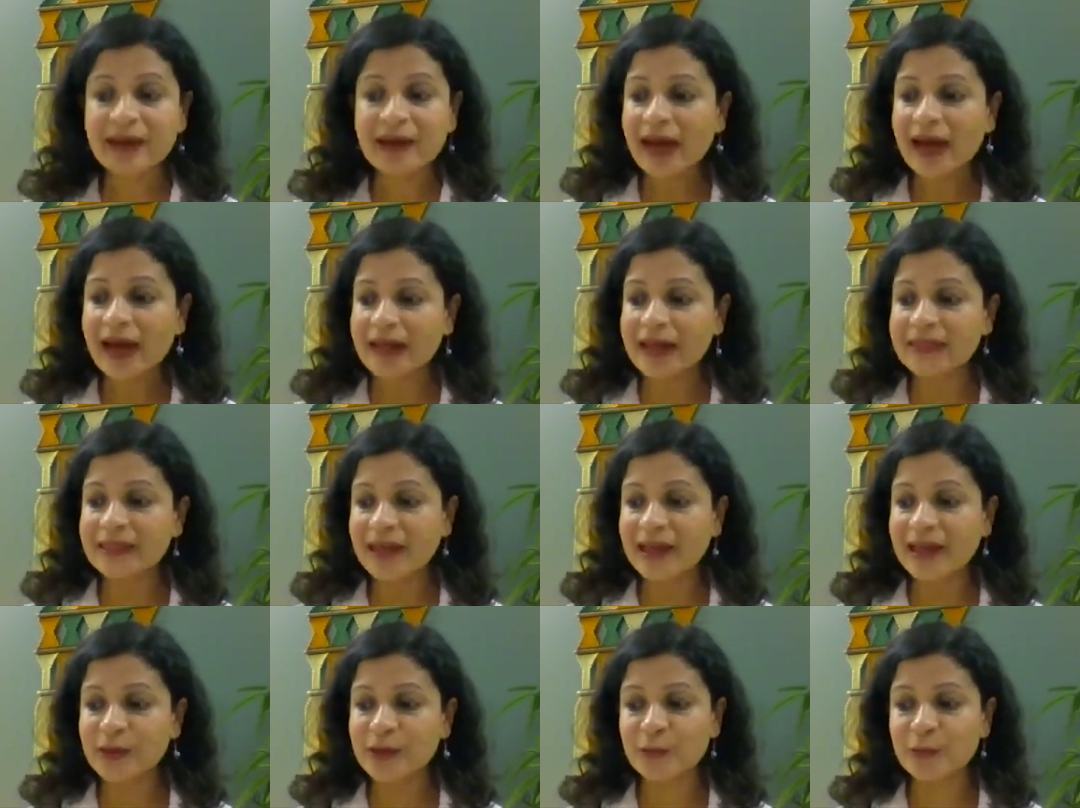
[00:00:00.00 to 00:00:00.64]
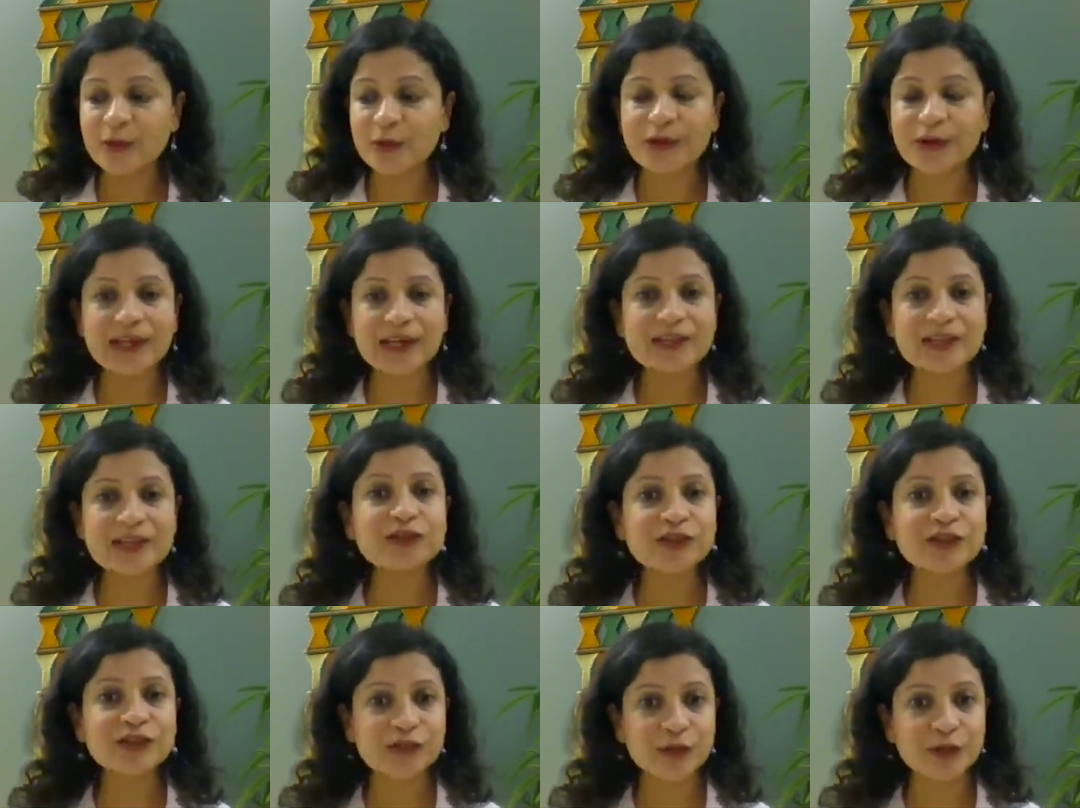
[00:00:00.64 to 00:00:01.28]
And then we're
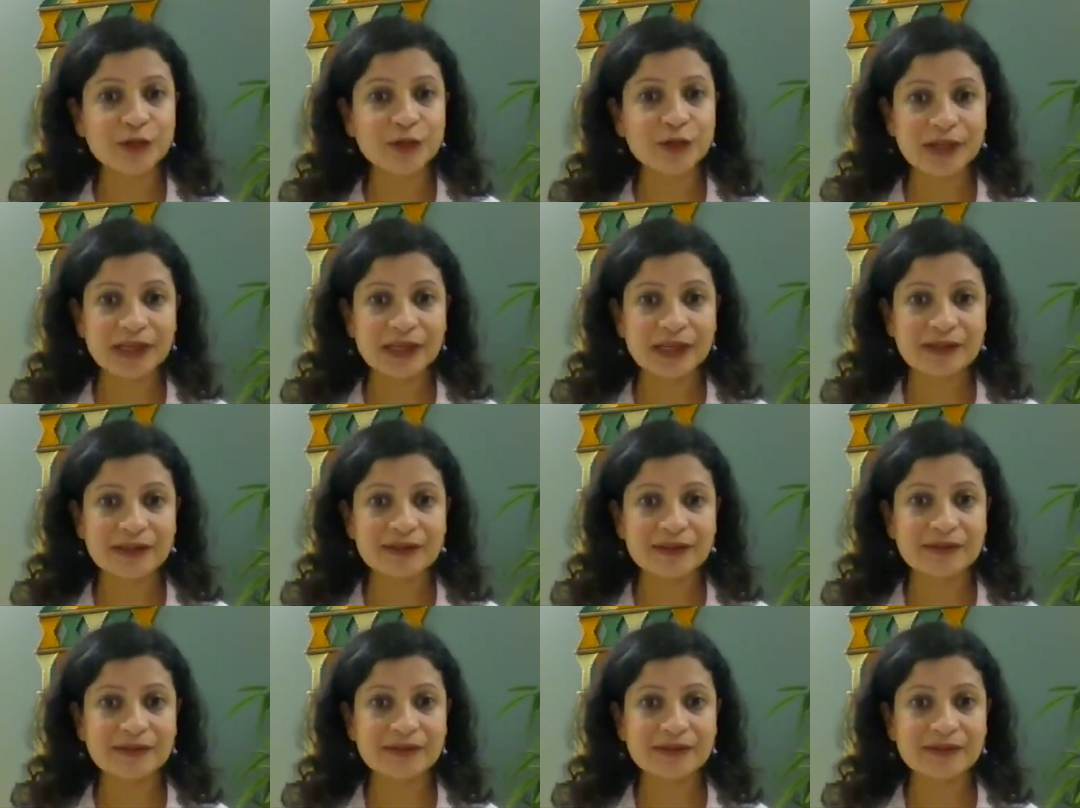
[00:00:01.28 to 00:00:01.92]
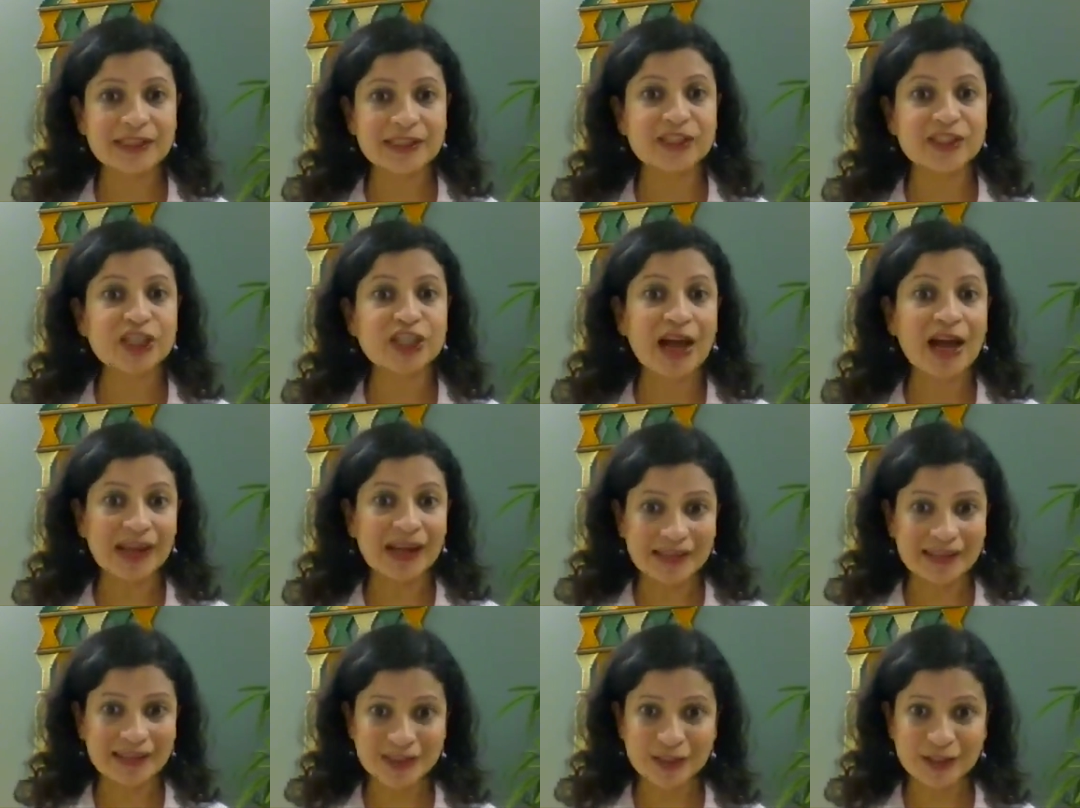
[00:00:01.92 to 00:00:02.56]
interviewing the
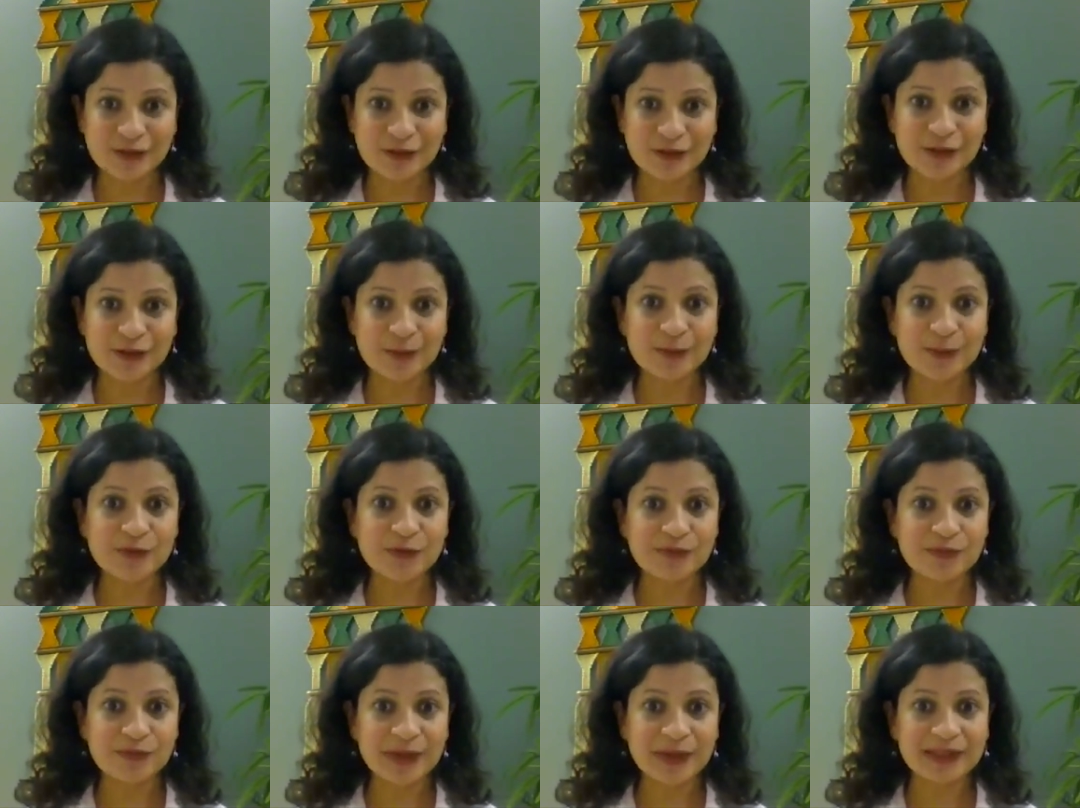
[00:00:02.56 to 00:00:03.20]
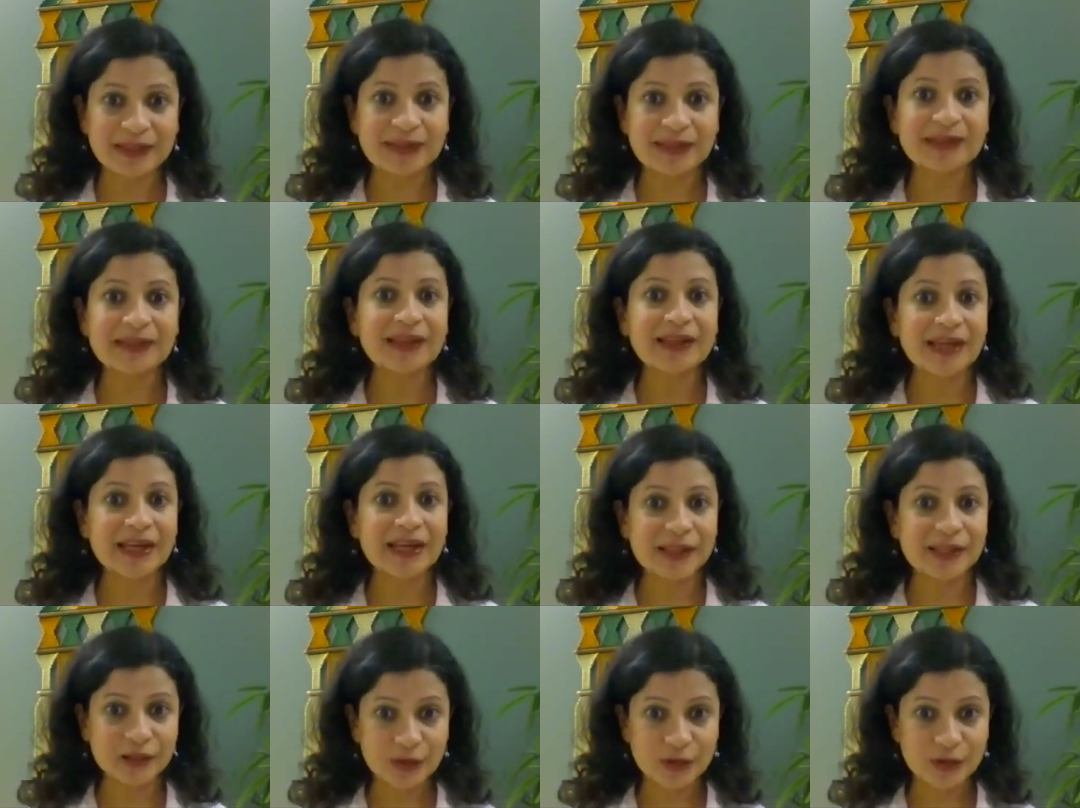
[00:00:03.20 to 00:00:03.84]
giants of the movement
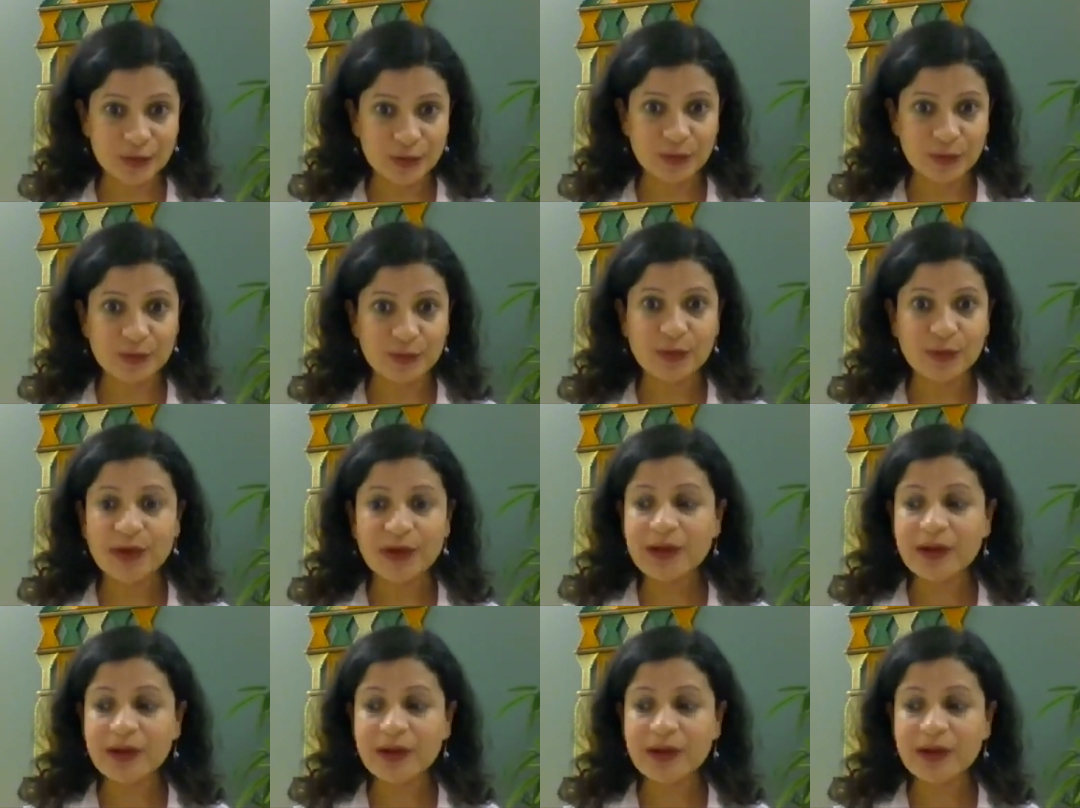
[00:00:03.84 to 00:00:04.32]
like you